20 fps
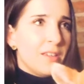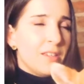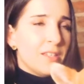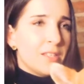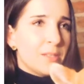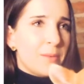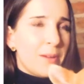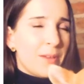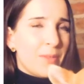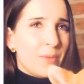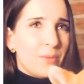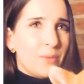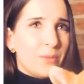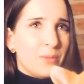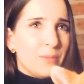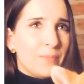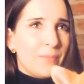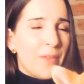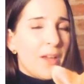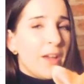So I
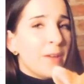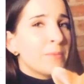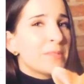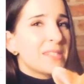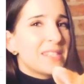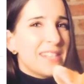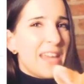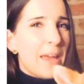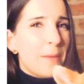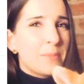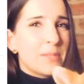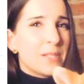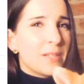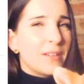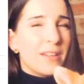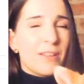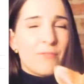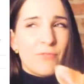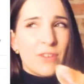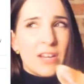thought, I was skeptical,
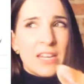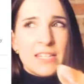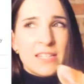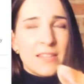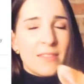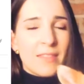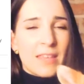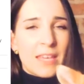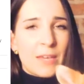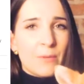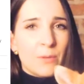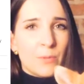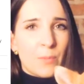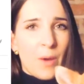I really didn't think it would